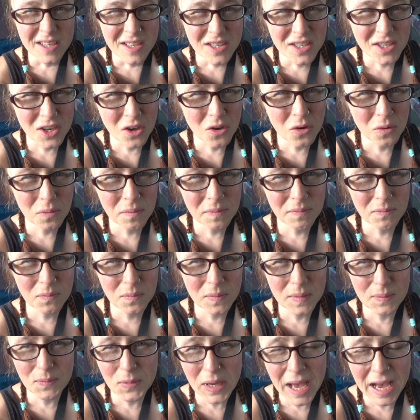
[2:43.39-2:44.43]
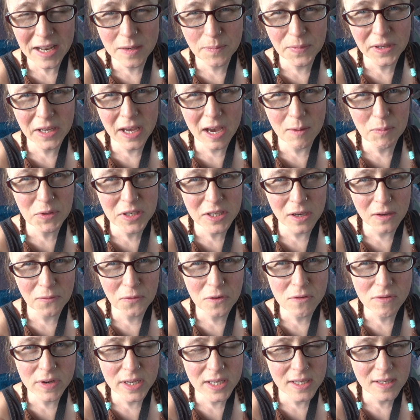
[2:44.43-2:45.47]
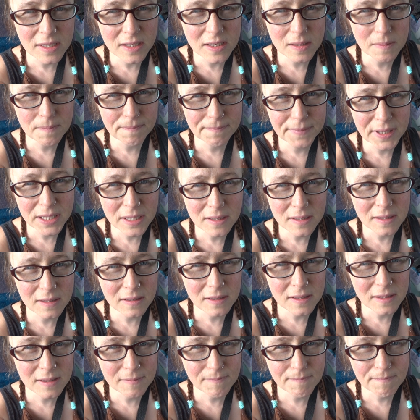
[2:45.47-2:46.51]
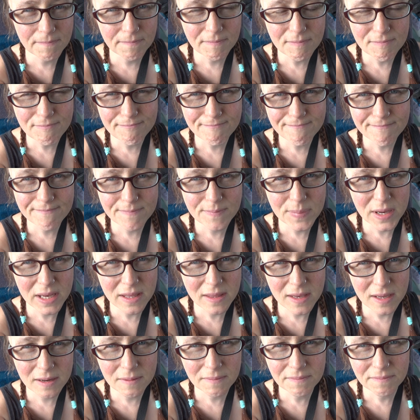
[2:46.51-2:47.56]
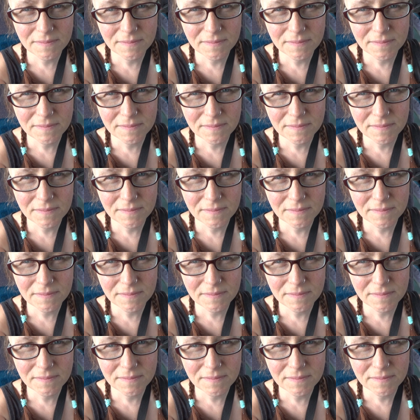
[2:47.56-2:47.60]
So we had a big appetite for Reese's Pieces by then.